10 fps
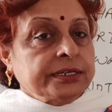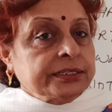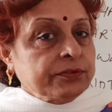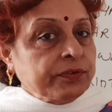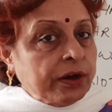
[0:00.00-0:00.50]

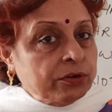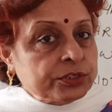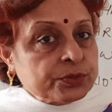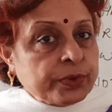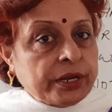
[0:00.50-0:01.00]
the foul
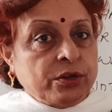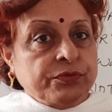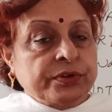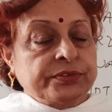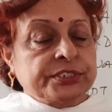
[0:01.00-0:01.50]
smell of
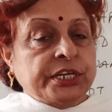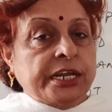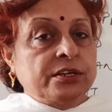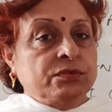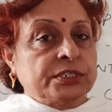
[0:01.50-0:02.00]
her
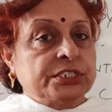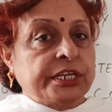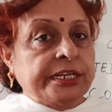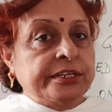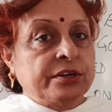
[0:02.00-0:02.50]
child was
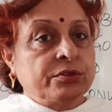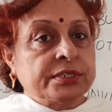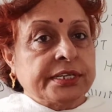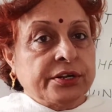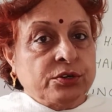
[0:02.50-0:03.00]
changed into the
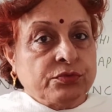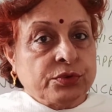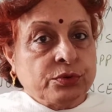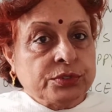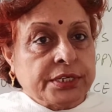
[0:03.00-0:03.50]
scent of
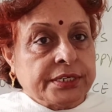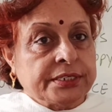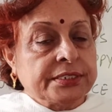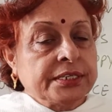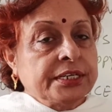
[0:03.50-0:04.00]

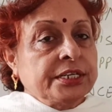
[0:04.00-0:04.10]
roses,